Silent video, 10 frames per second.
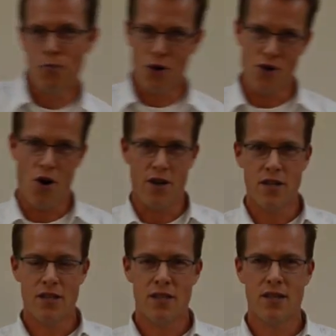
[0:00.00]
bore your
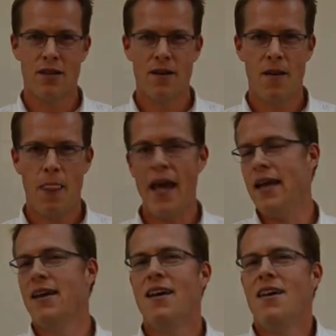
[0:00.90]
audience, hey,
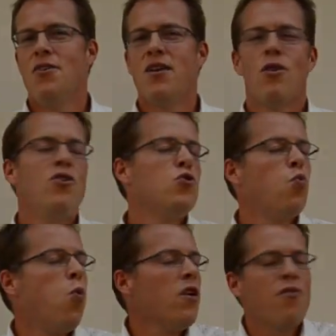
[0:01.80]
you can use
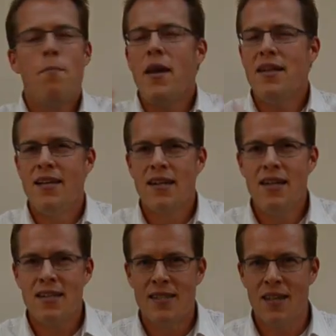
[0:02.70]
one of the many techniques.